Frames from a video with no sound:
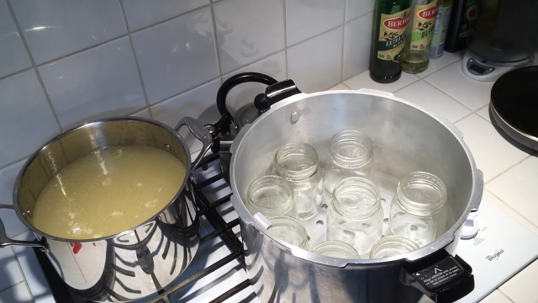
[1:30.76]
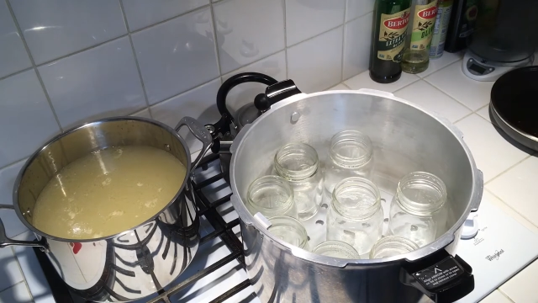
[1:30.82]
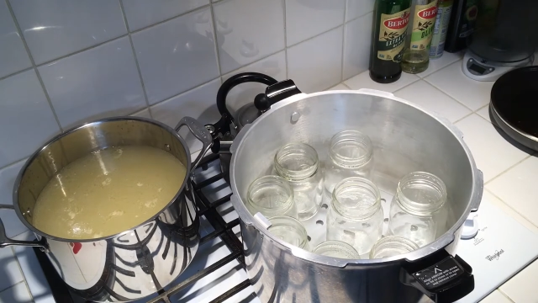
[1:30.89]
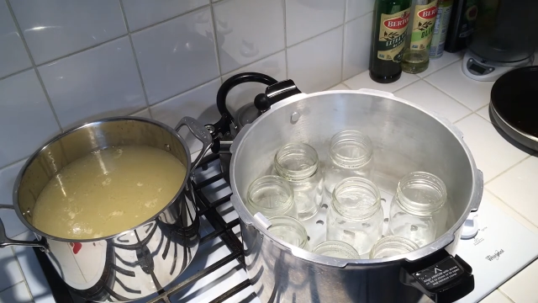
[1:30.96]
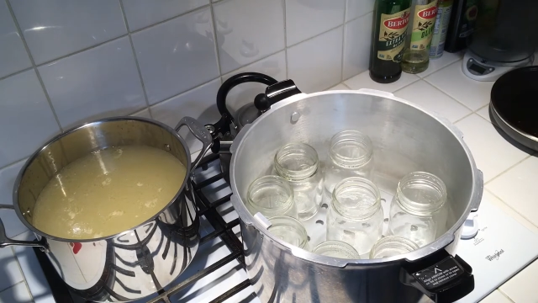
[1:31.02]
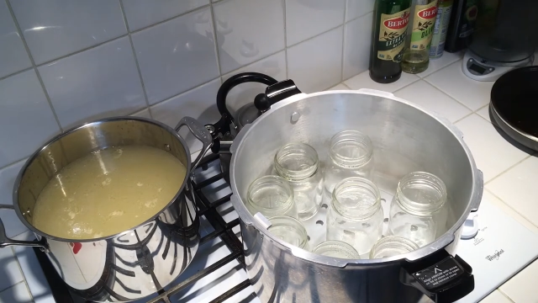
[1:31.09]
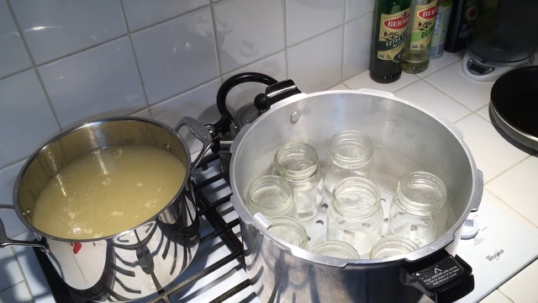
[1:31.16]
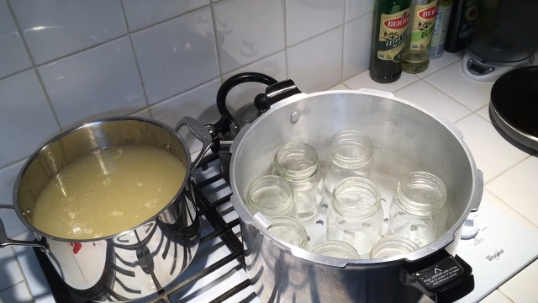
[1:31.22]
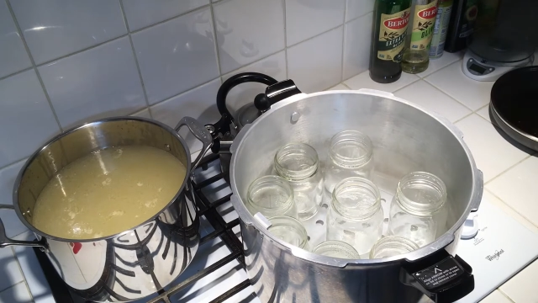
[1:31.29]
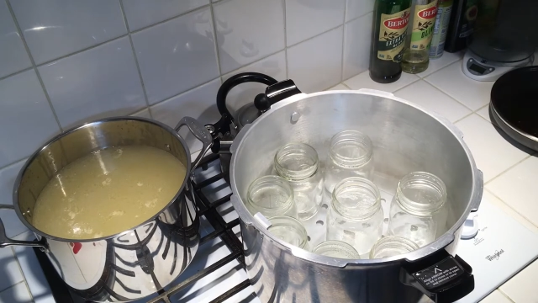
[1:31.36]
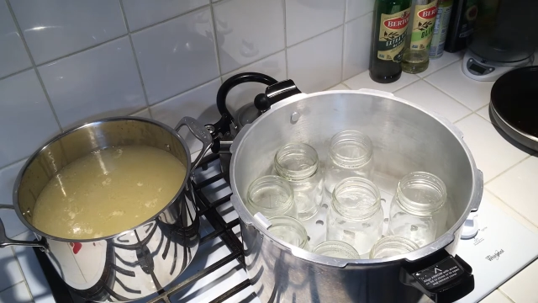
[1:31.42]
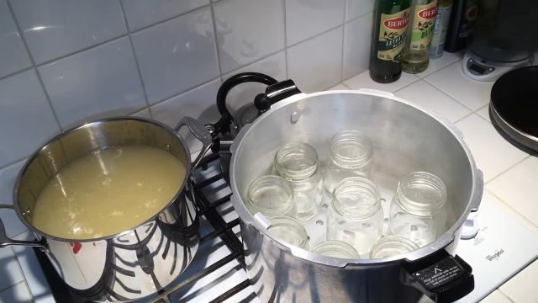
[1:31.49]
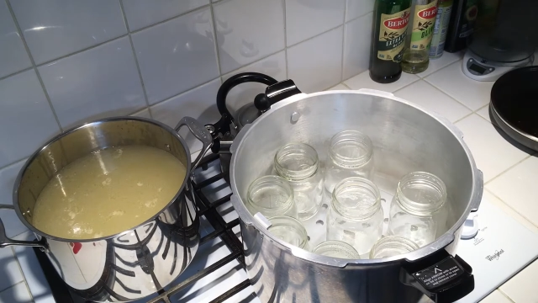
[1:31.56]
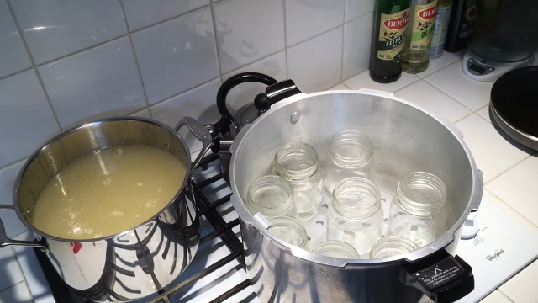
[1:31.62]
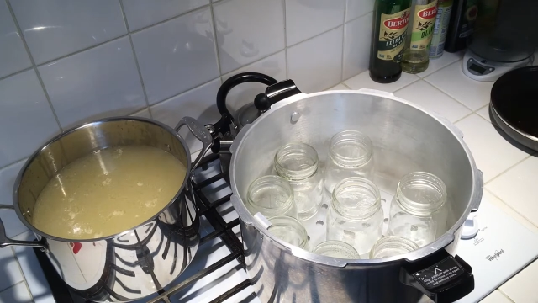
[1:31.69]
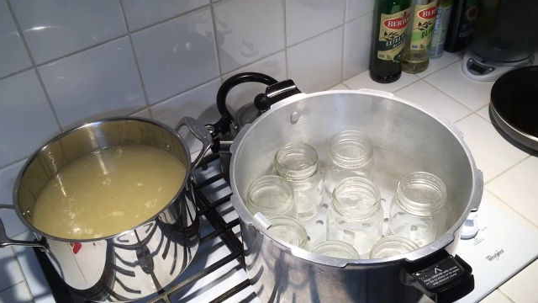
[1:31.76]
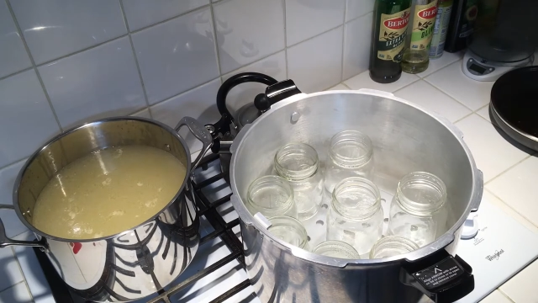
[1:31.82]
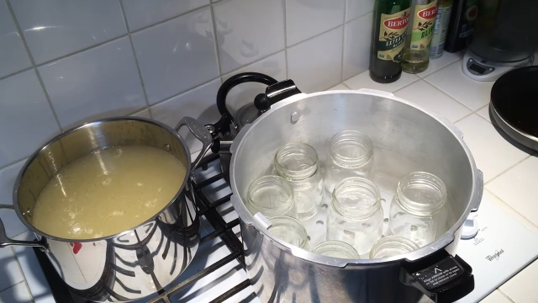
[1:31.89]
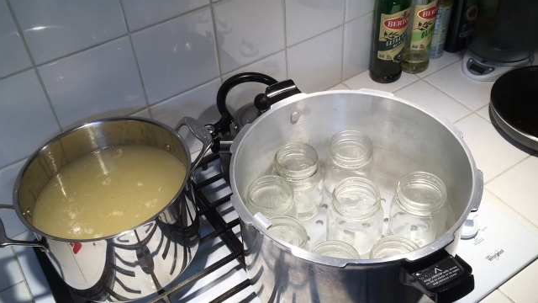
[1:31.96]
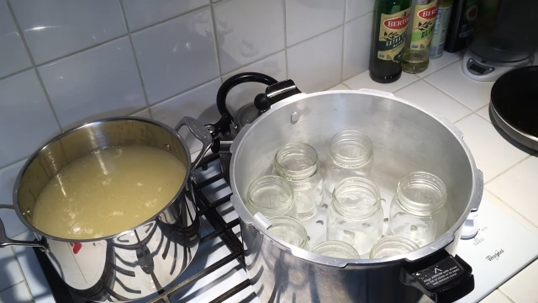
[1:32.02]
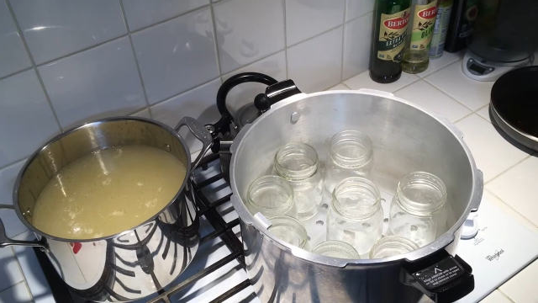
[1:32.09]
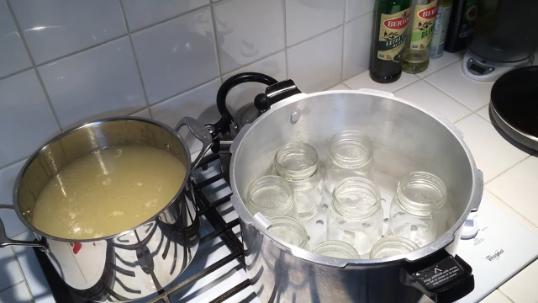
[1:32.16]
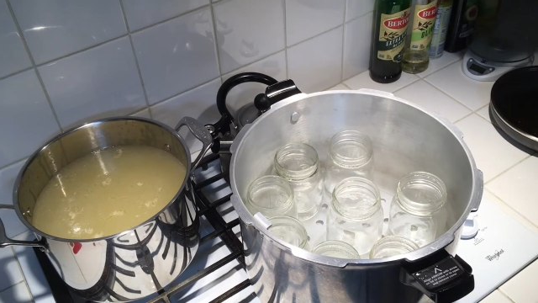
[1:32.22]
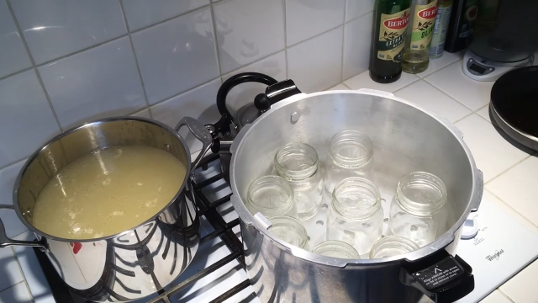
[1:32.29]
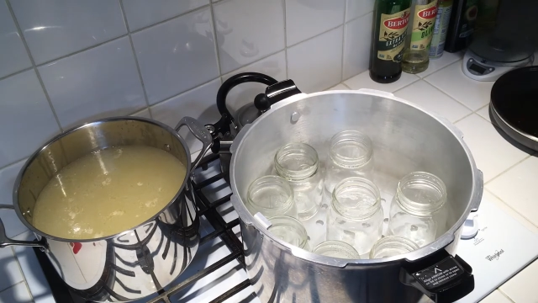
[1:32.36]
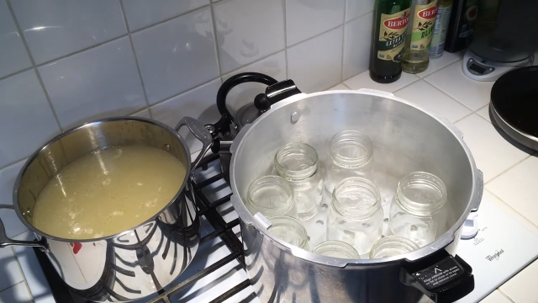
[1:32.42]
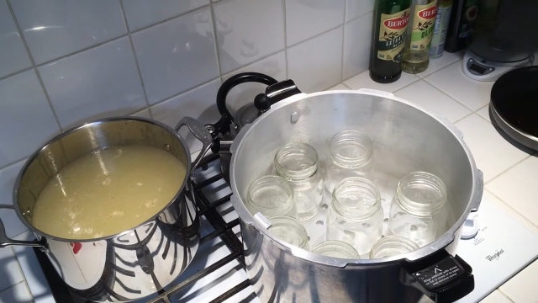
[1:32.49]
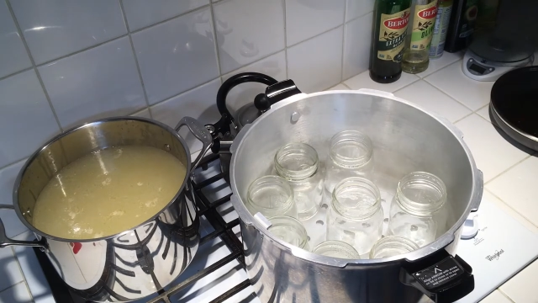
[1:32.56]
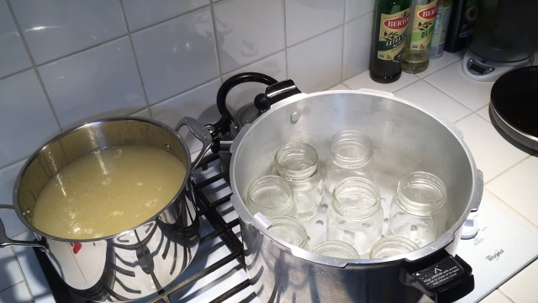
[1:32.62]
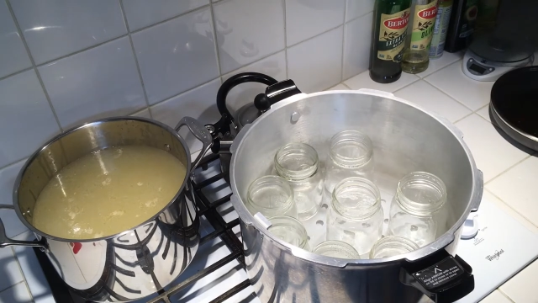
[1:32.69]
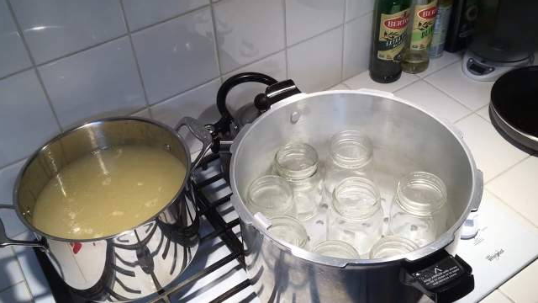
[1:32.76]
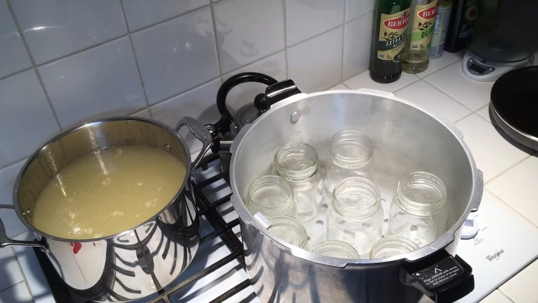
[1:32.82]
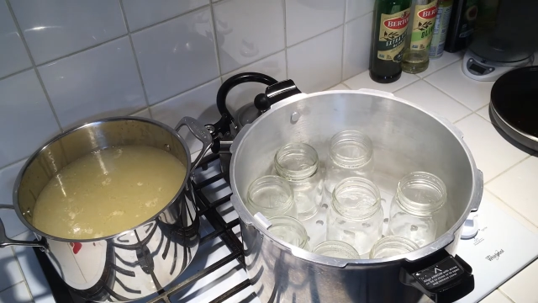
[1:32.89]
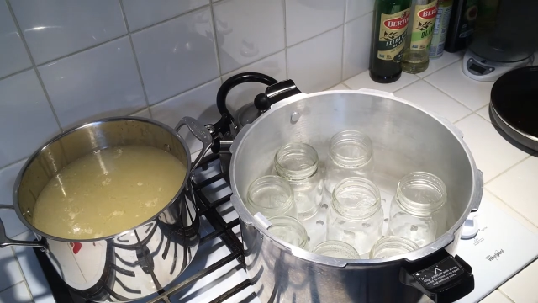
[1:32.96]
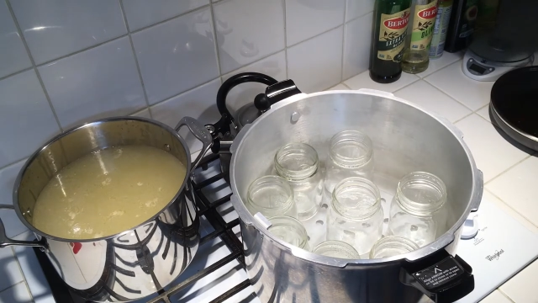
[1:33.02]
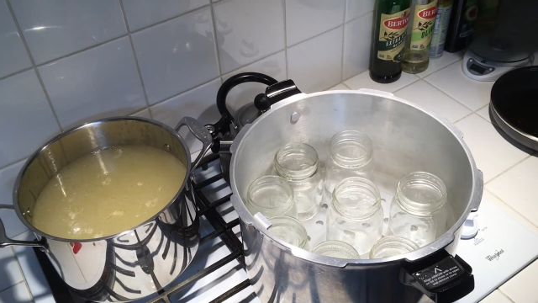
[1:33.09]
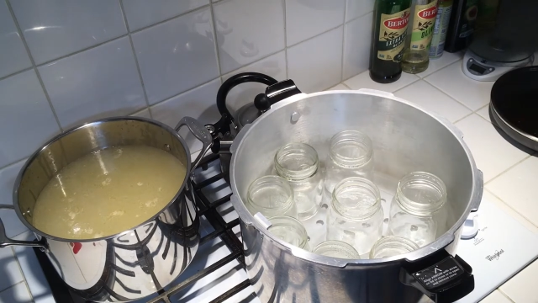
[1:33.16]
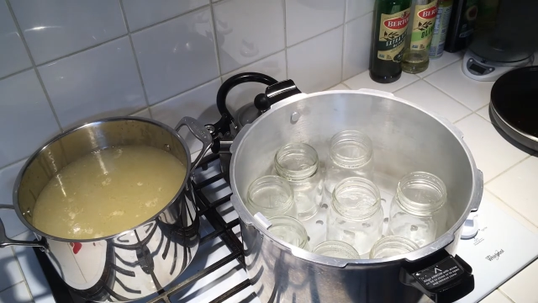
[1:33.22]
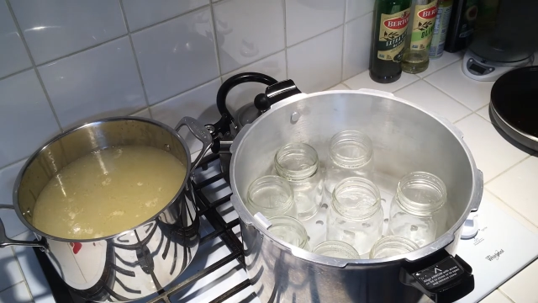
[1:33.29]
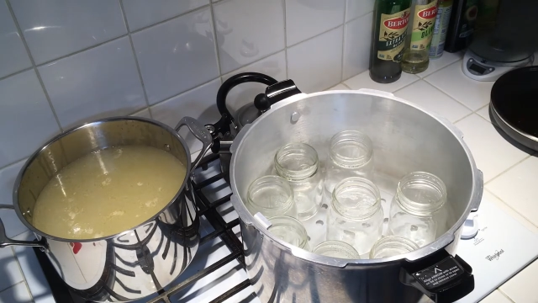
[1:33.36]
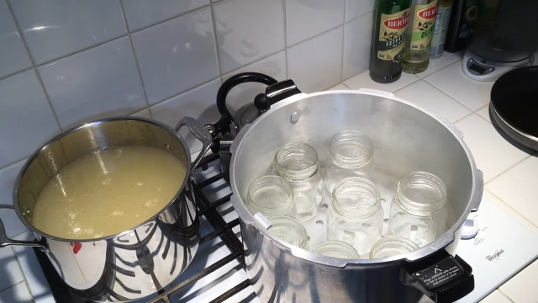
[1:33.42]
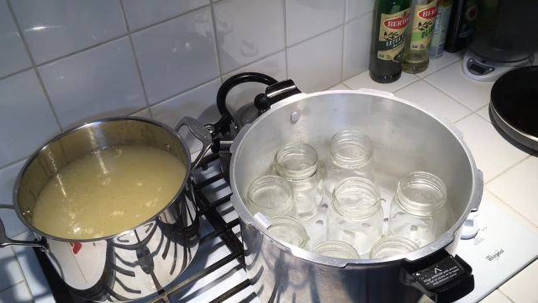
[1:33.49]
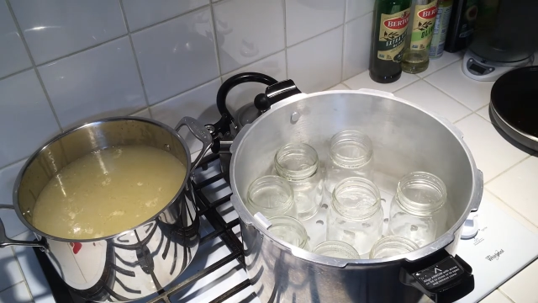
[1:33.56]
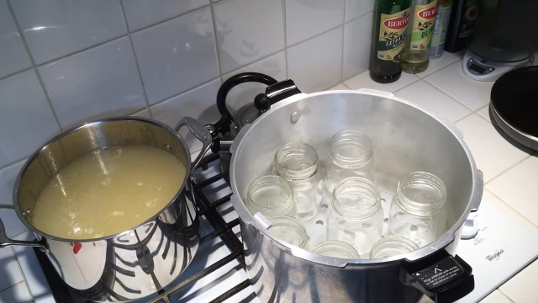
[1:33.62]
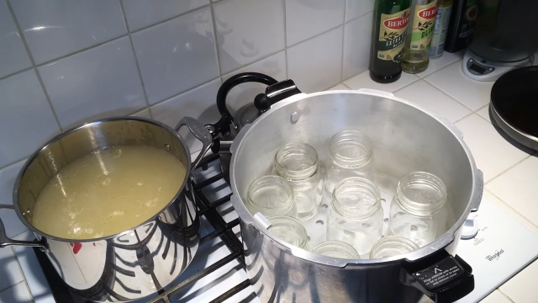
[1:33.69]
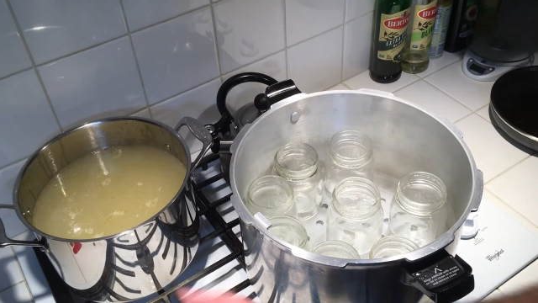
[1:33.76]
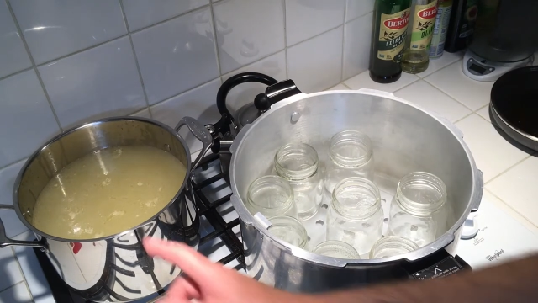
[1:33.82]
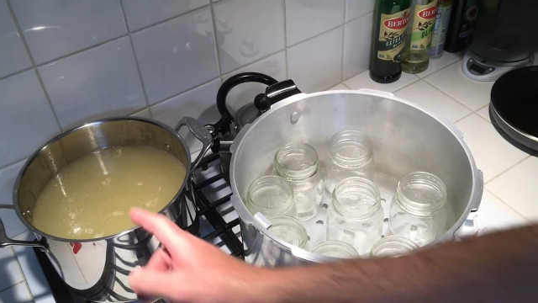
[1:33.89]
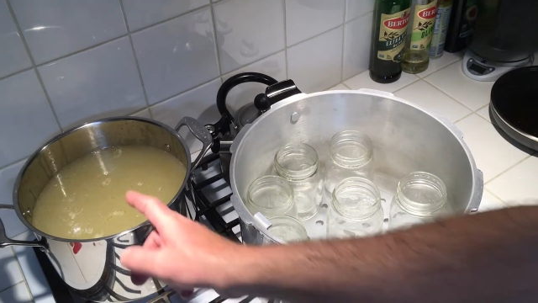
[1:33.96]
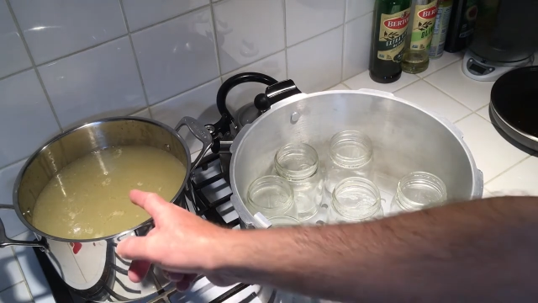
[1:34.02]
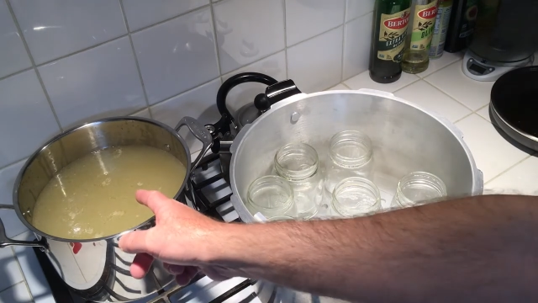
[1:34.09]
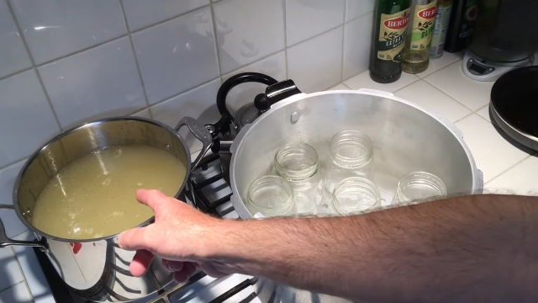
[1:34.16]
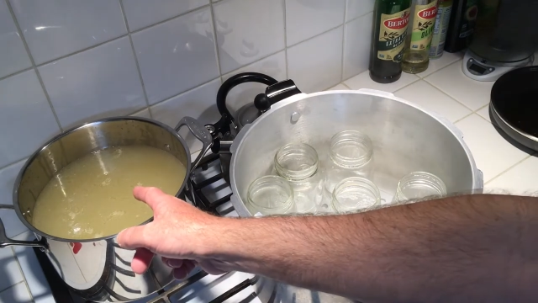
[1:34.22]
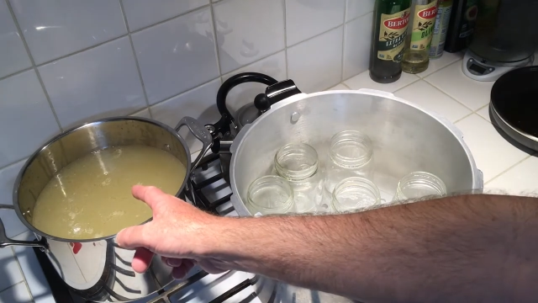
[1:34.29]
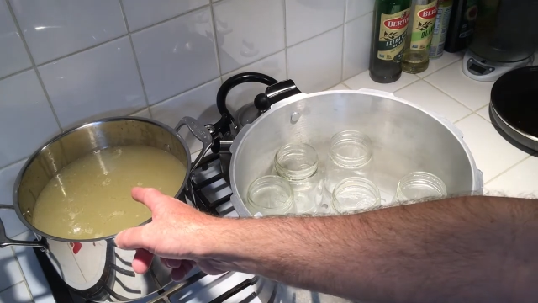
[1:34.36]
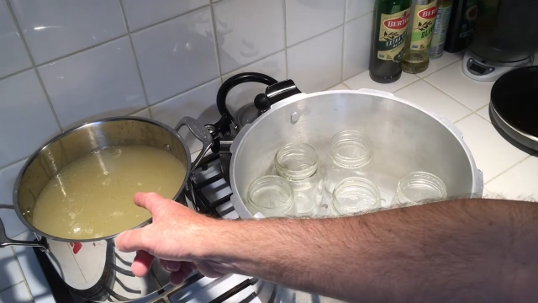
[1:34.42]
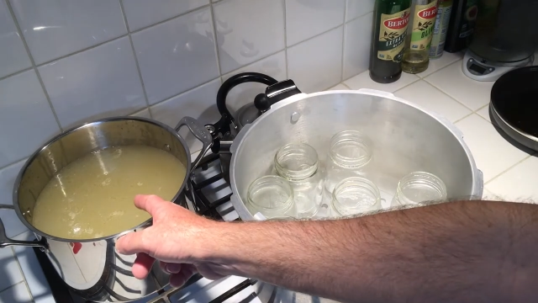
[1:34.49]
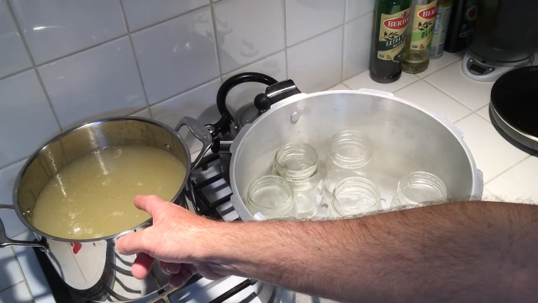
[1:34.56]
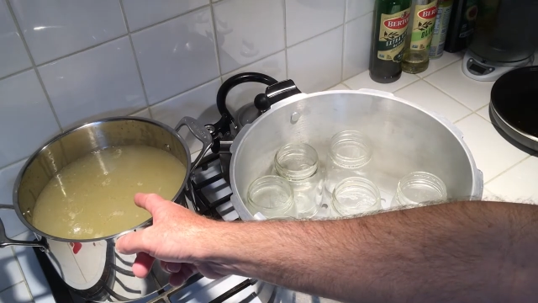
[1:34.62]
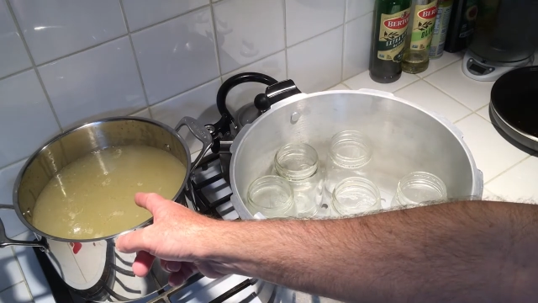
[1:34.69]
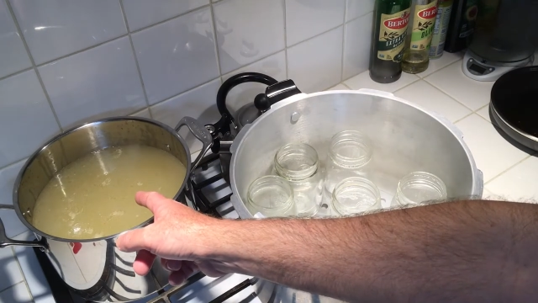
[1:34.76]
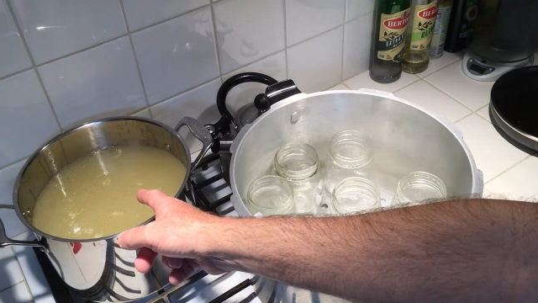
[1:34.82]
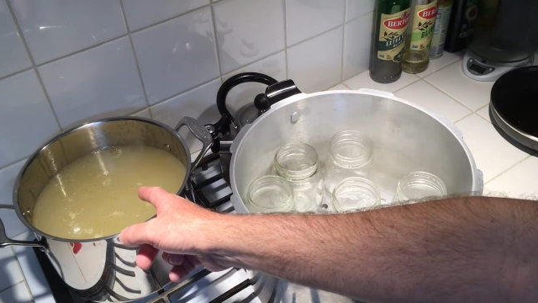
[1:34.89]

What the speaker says: (no speaker visible)